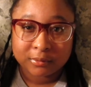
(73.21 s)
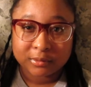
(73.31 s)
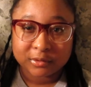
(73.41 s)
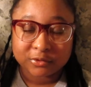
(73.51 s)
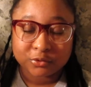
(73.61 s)

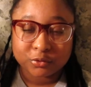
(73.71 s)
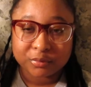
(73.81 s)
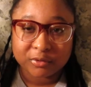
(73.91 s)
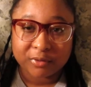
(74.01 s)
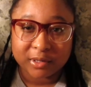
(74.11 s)
There's two
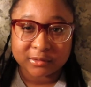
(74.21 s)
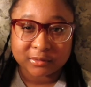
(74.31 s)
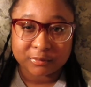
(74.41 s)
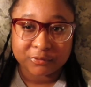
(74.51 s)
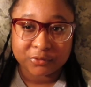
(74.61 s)

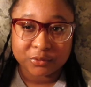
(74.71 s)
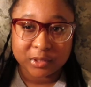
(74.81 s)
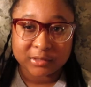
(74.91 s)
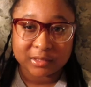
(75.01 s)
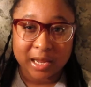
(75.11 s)
prerequisites before you
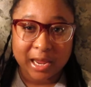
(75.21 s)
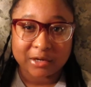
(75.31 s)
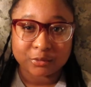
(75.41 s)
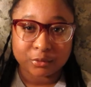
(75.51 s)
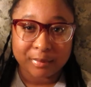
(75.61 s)
get to
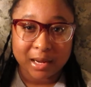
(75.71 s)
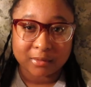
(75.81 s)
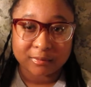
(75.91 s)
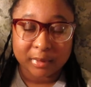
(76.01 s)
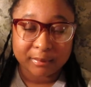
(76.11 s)
actual
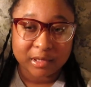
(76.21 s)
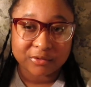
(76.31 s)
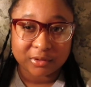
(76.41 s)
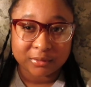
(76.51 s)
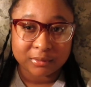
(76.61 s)
math. For my
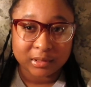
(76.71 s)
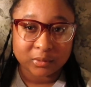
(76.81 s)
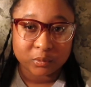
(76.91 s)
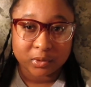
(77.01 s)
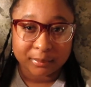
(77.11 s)
major, I only
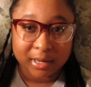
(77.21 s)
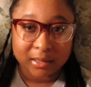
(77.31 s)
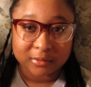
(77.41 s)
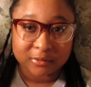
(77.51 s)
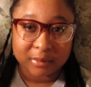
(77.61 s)
need one
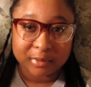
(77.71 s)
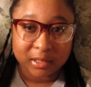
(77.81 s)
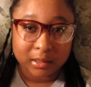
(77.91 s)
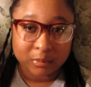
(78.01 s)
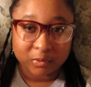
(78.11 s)
math, so I'm in
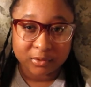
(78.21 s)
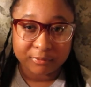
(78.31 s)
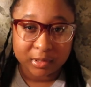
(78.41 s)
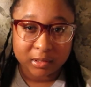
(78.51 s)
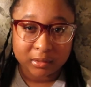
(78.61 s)
M1
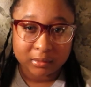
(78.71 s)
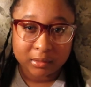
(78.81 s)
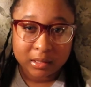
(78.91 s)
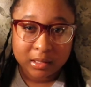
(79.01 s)
right now.